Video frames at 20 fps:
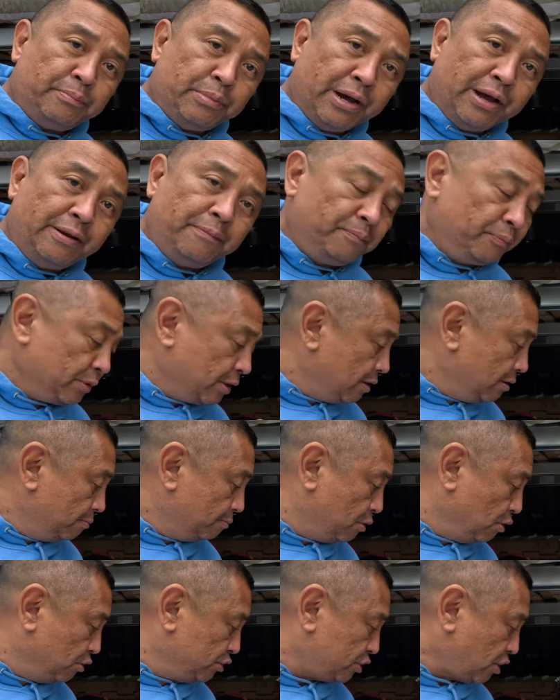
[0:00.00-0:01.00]
But
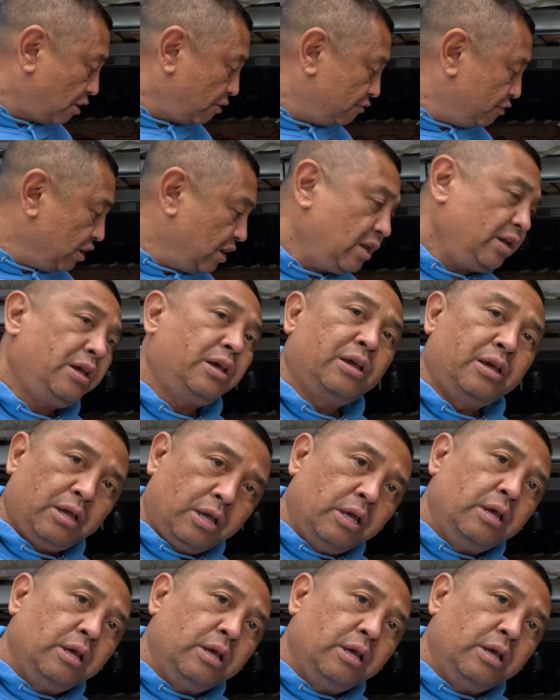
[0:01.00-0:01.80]
BougeRV,